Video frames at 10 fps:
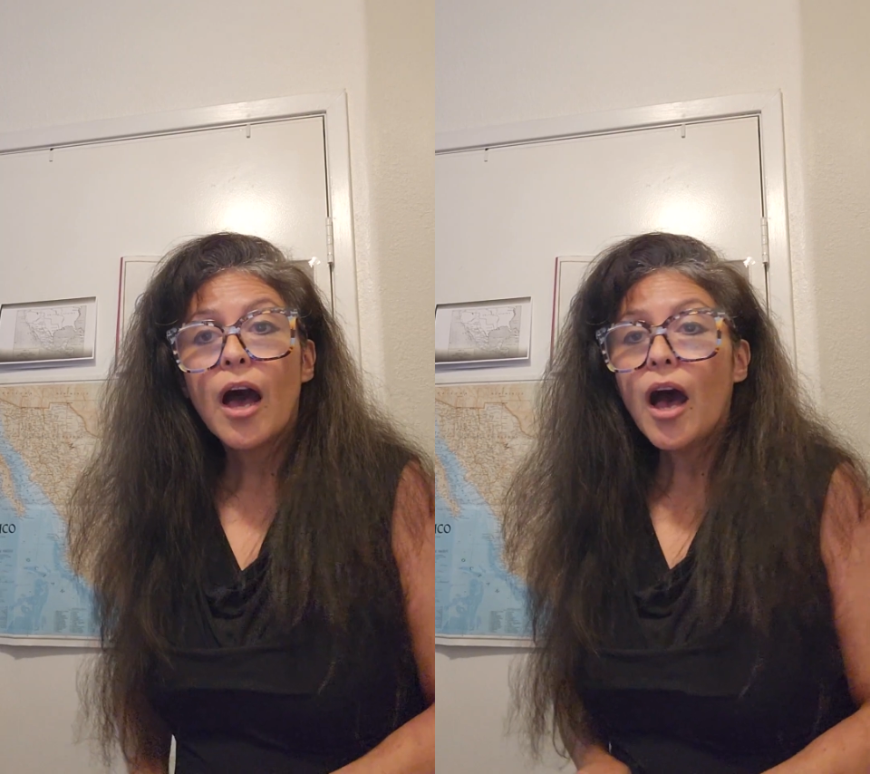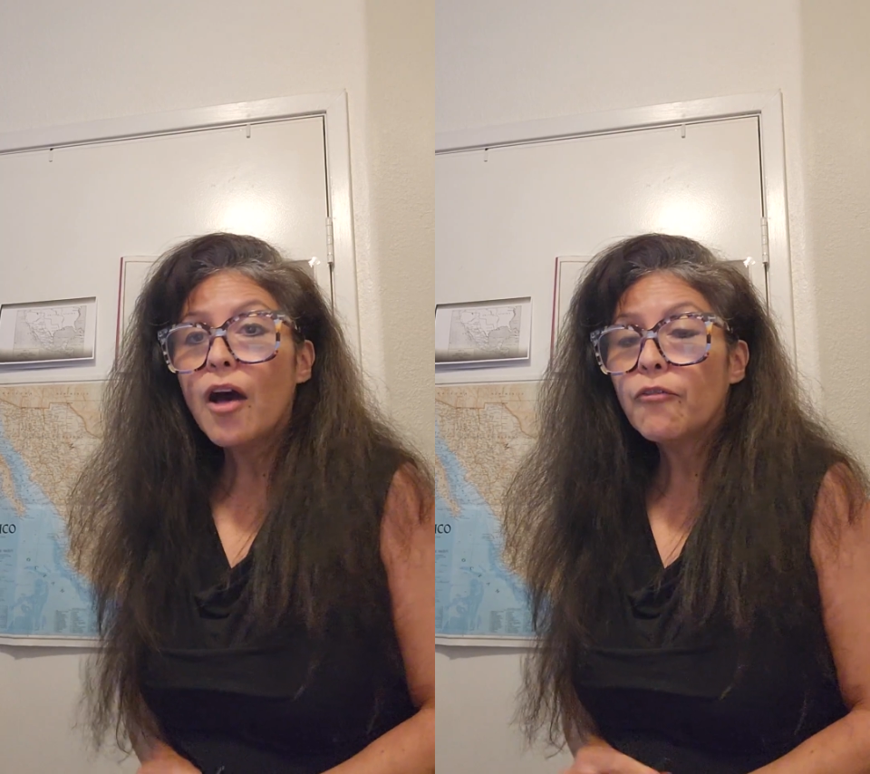
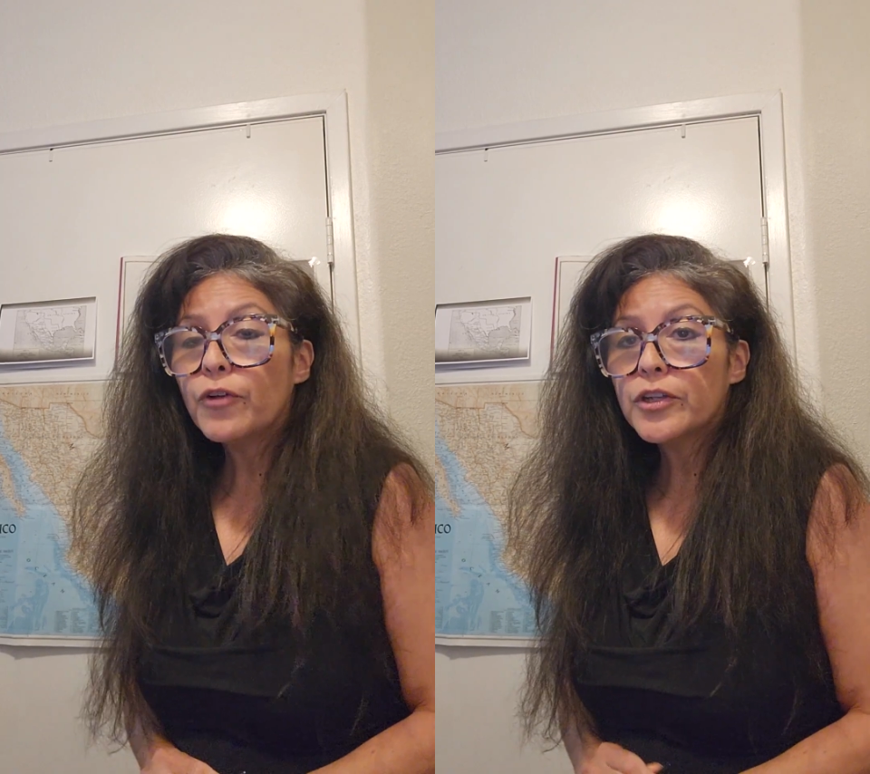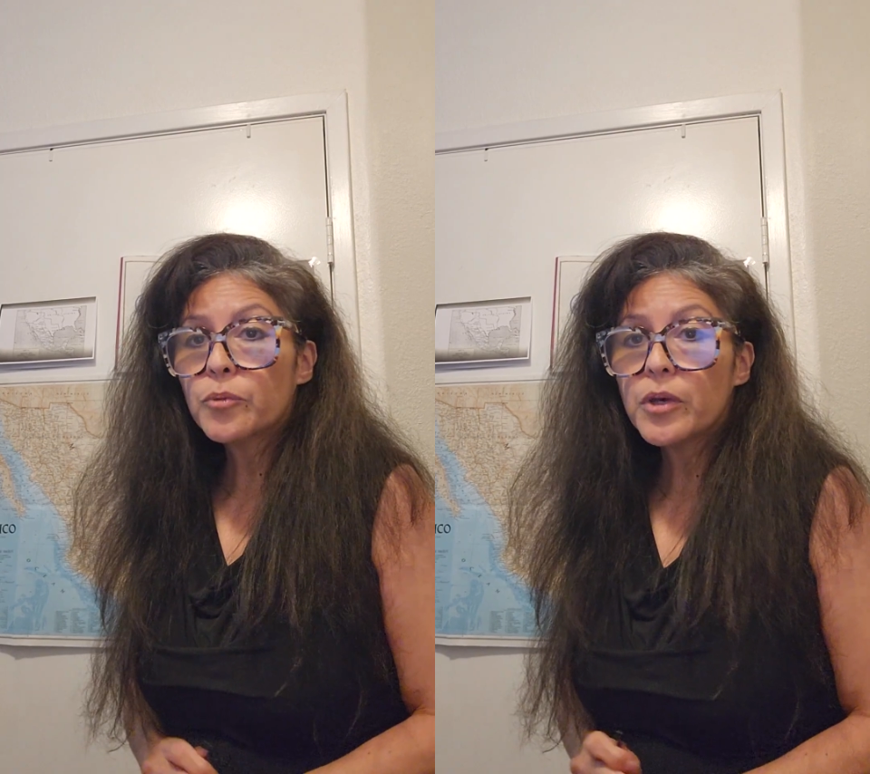of
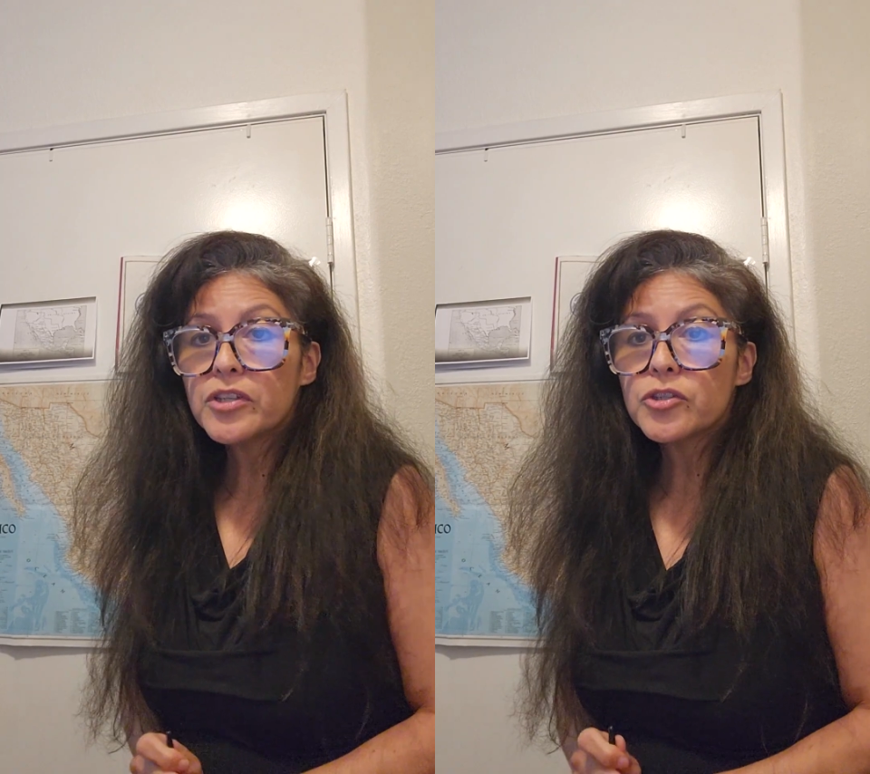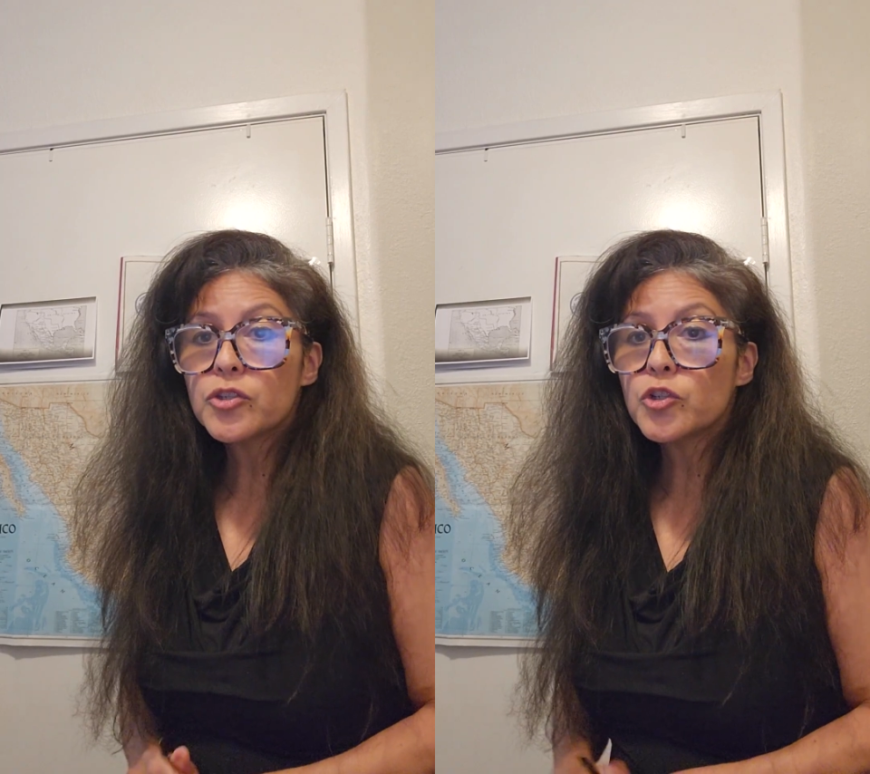what
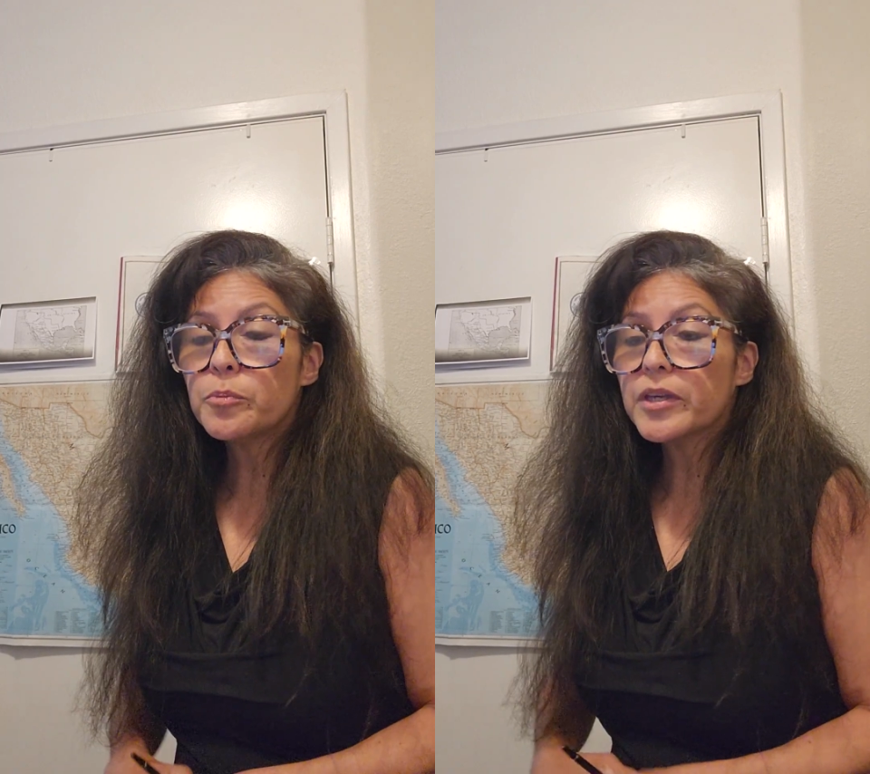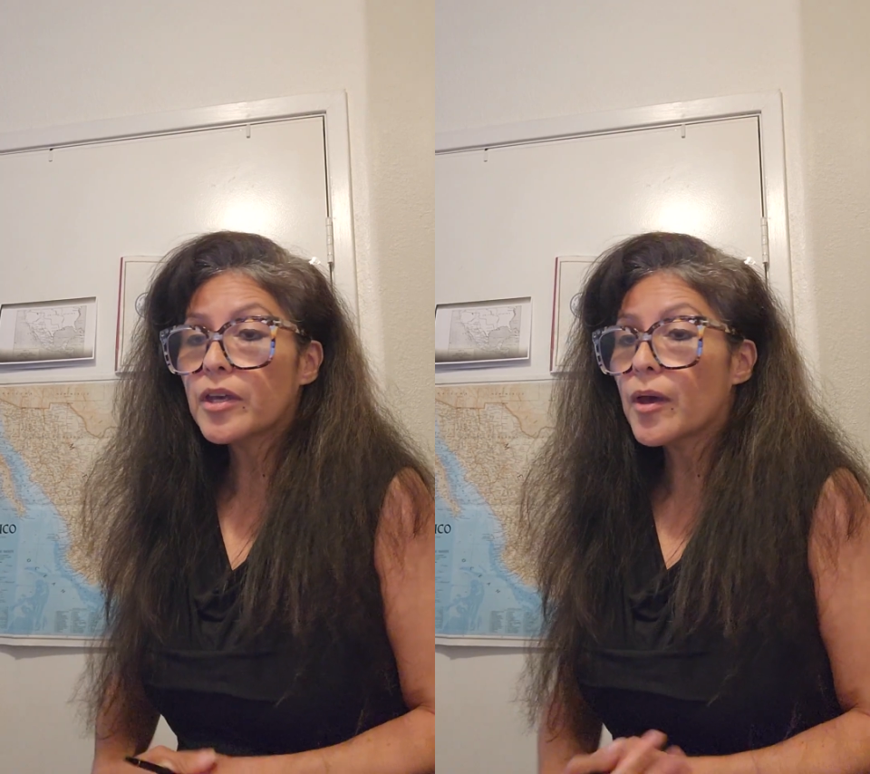was to
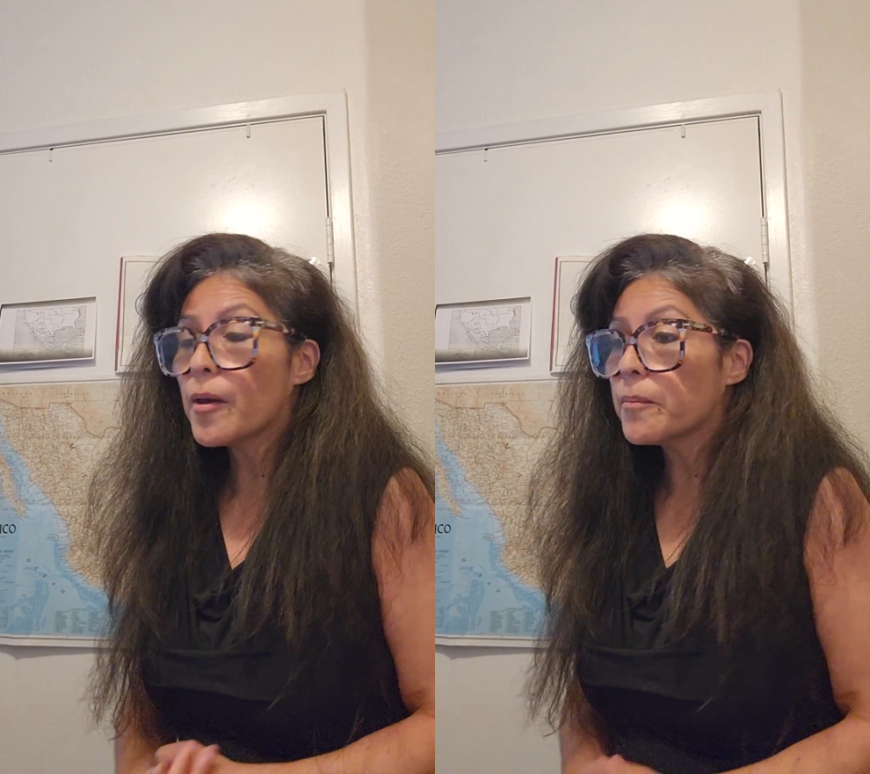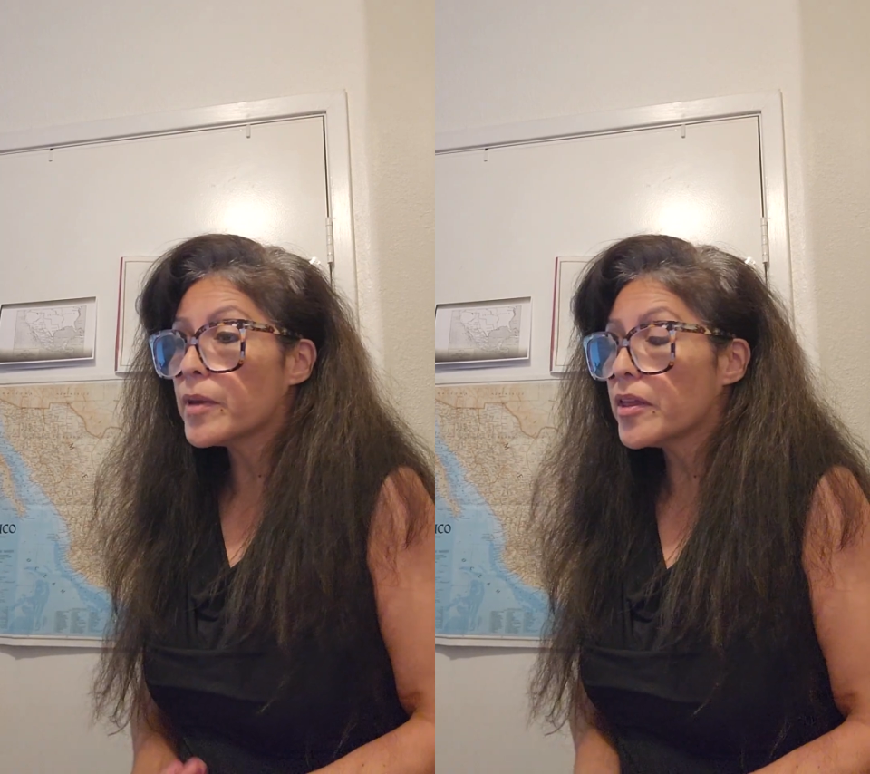
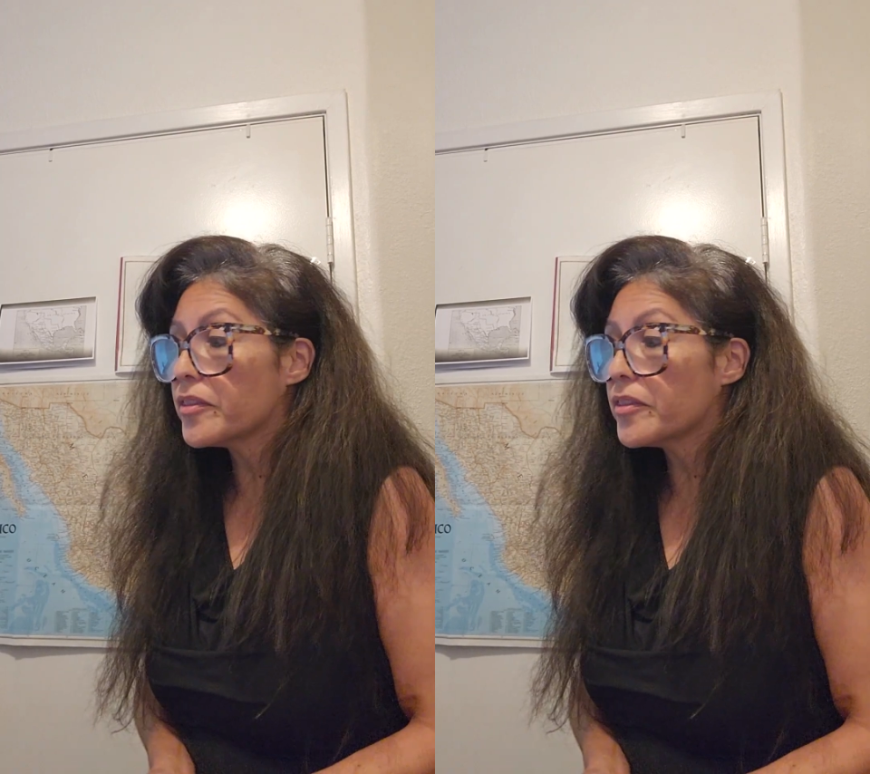become